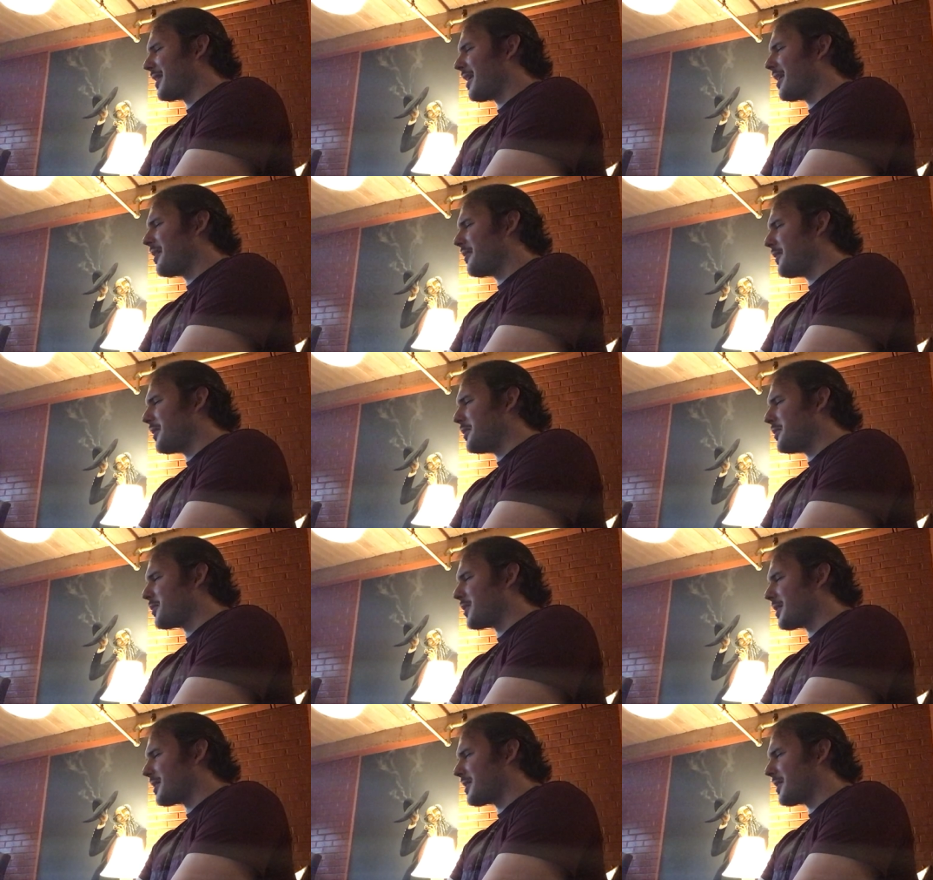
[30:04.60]
care if you
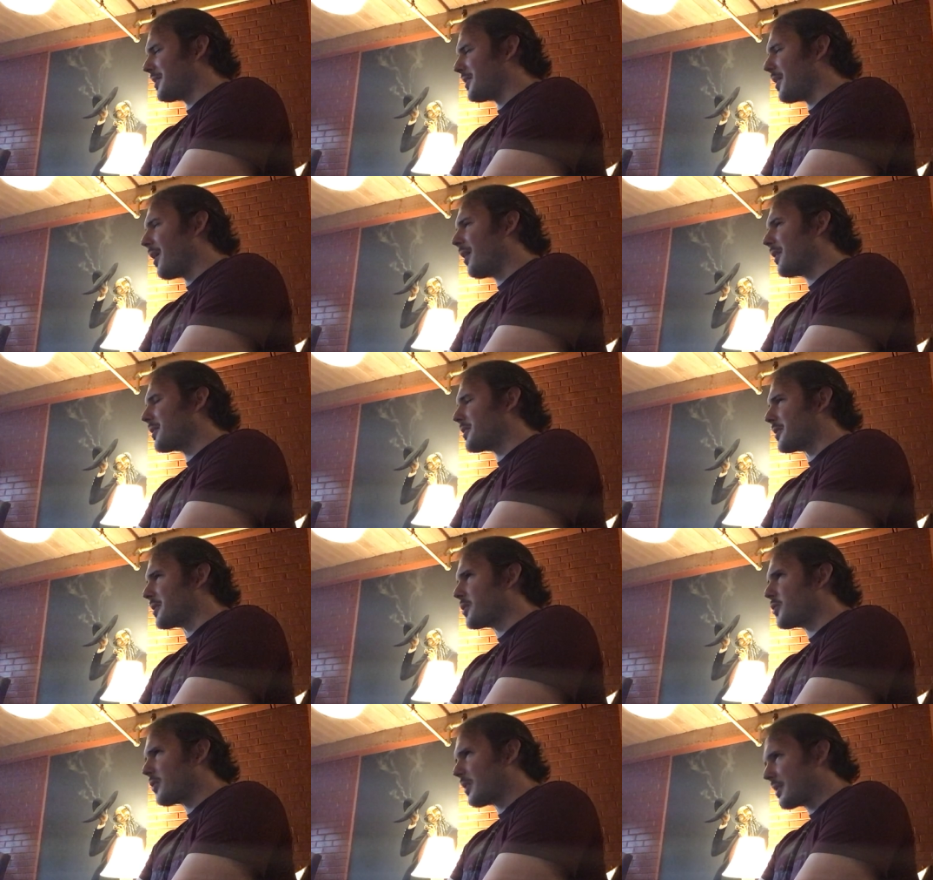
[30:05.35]
trust the
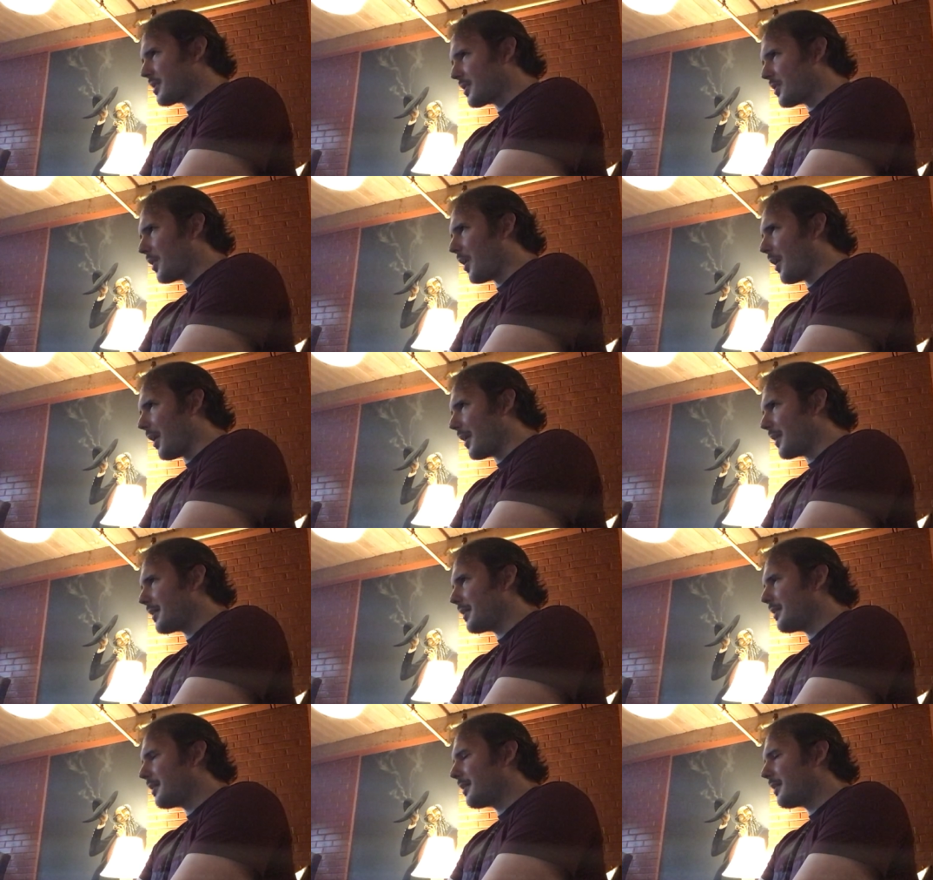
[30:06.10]
doctors, trust God.